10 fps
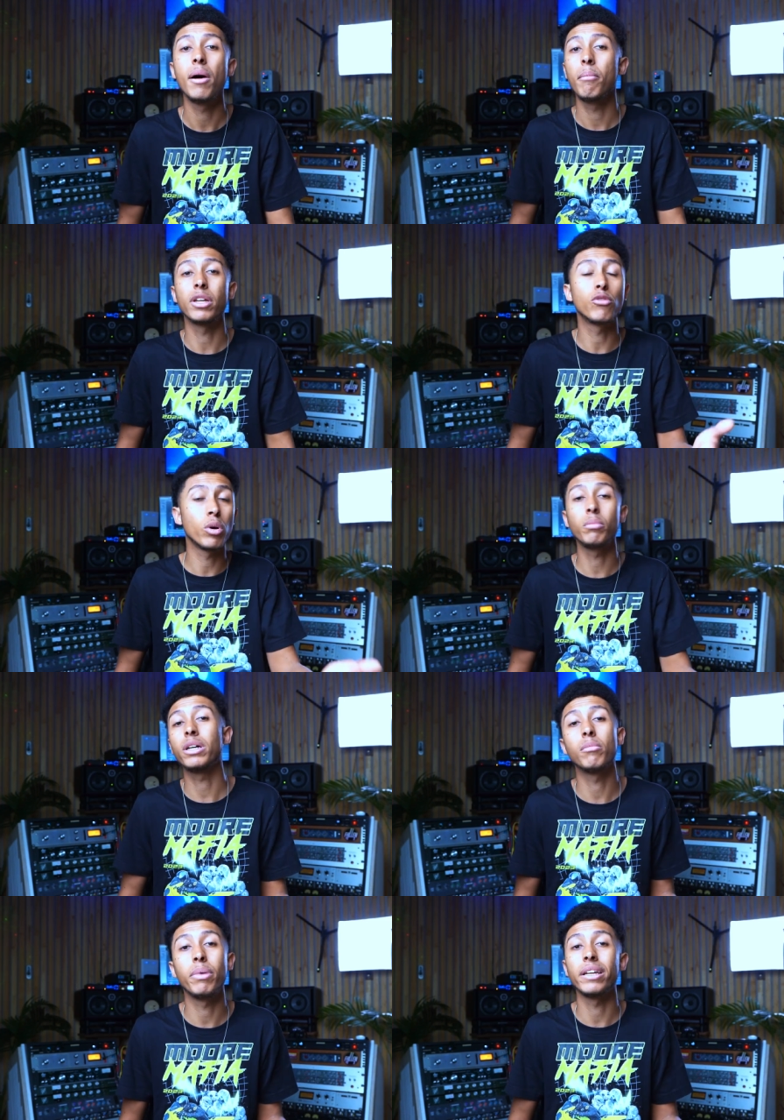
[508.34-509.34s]
But if you want to
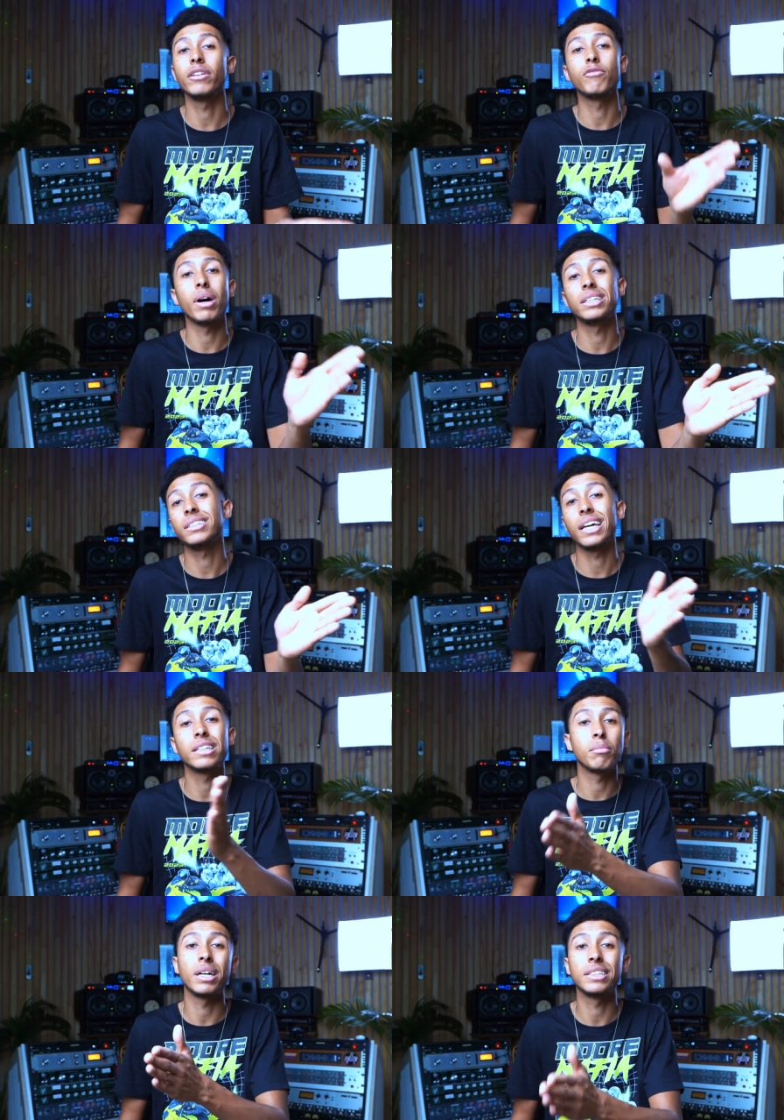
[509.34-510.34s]
be competitive, -8
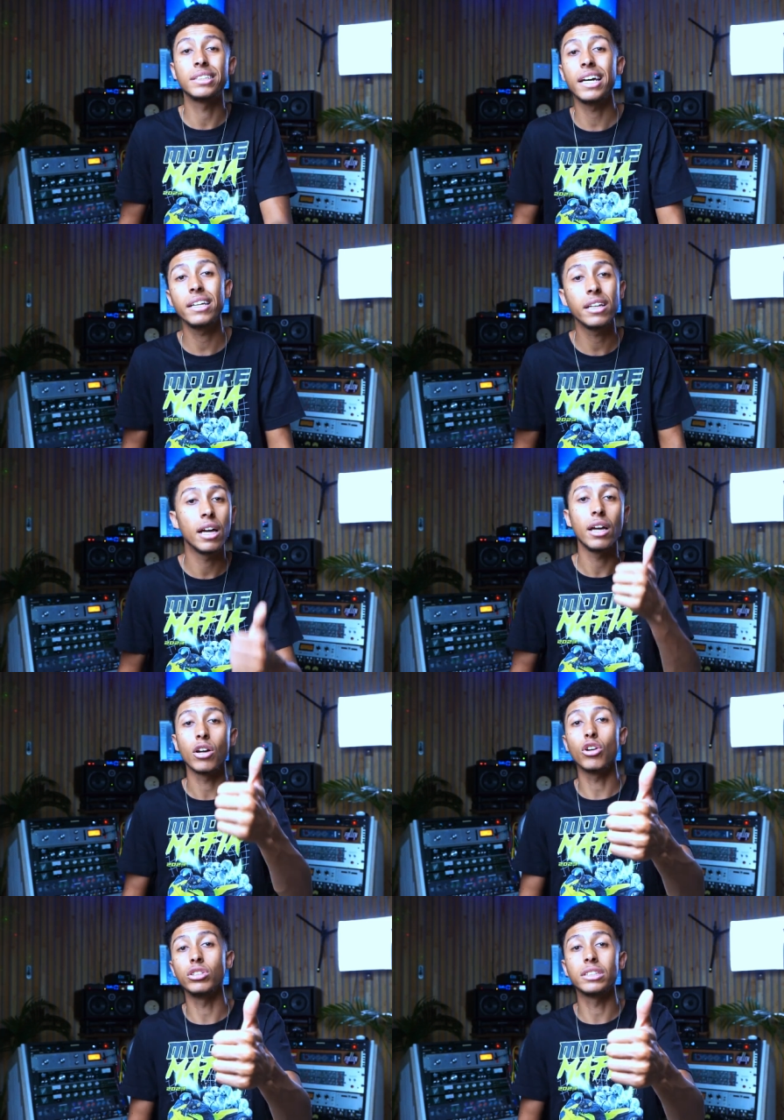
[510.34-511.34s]
to -10,
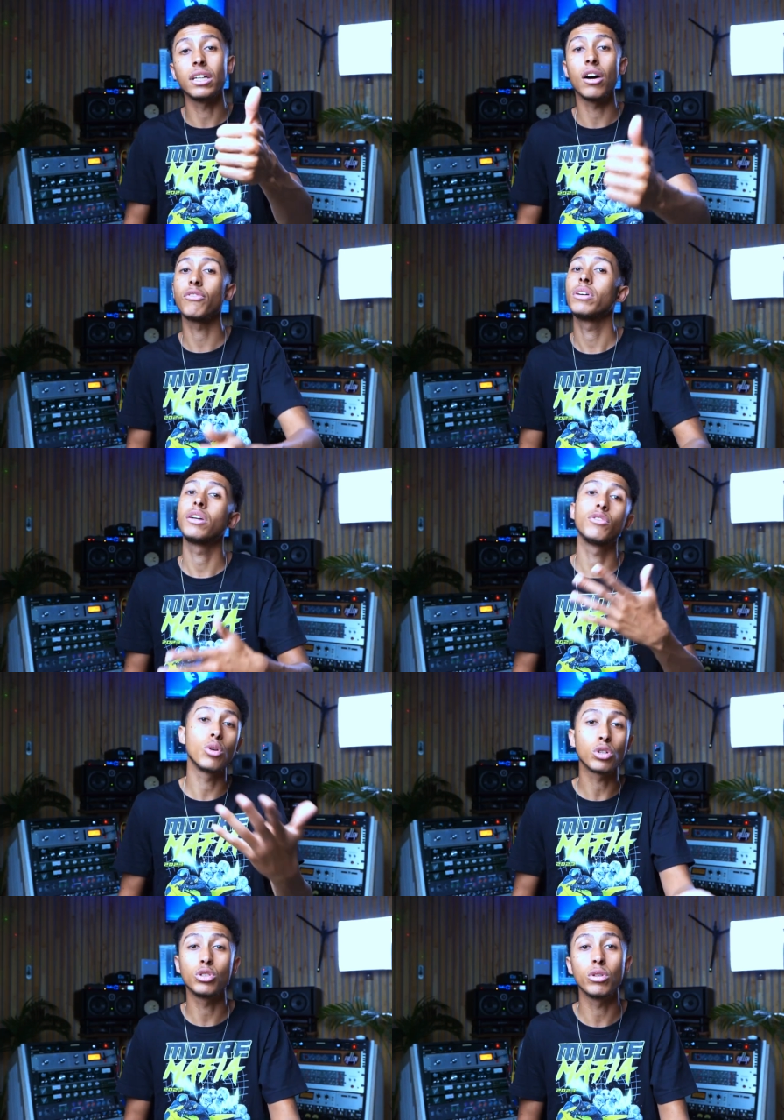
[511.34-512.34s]
good stuff. If you
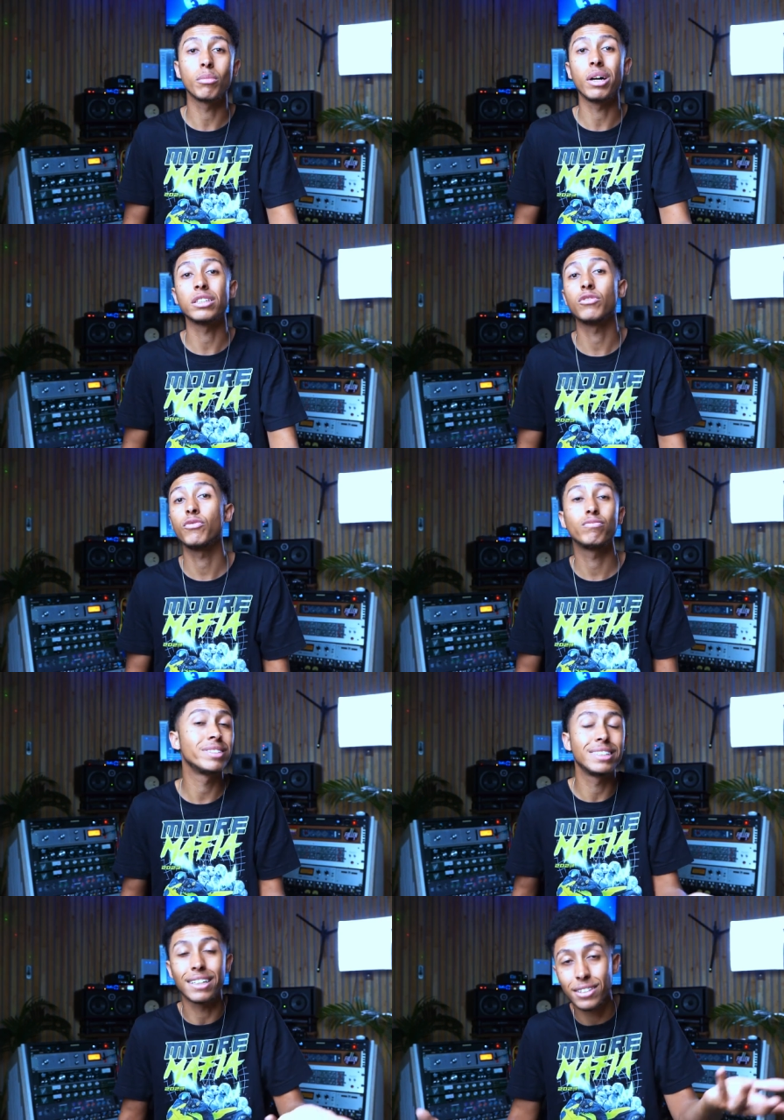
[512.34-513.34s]
know what you're doing,
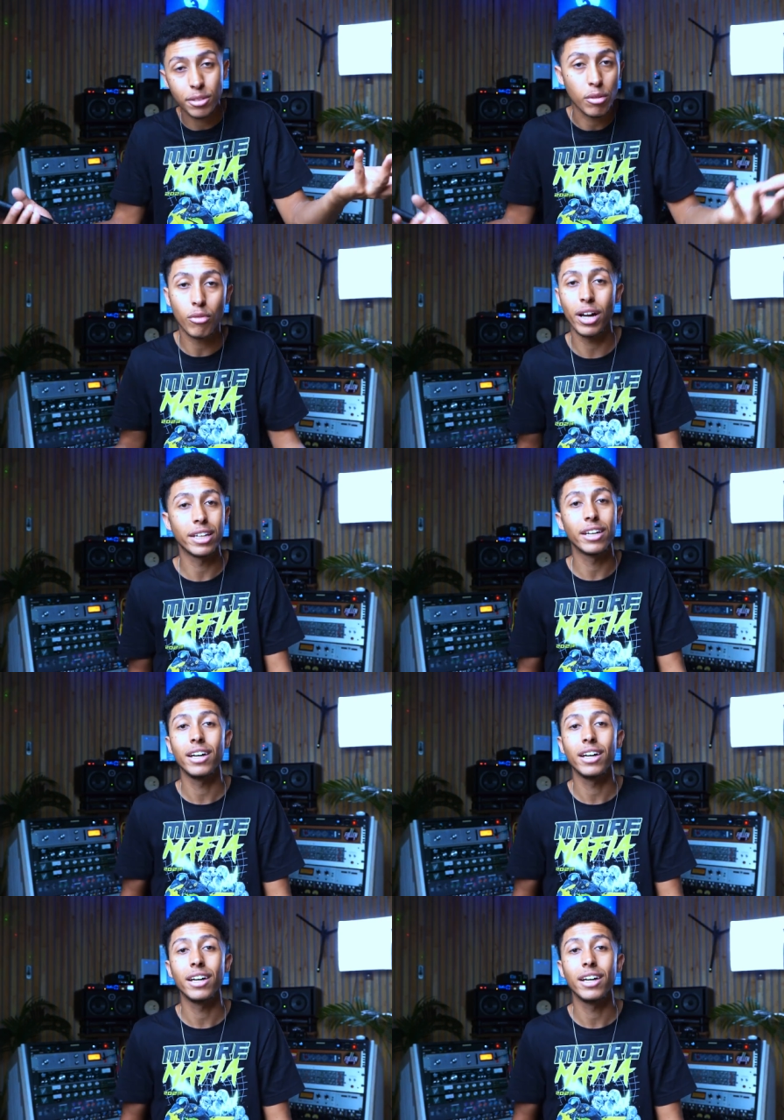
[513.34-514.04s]
-6, right?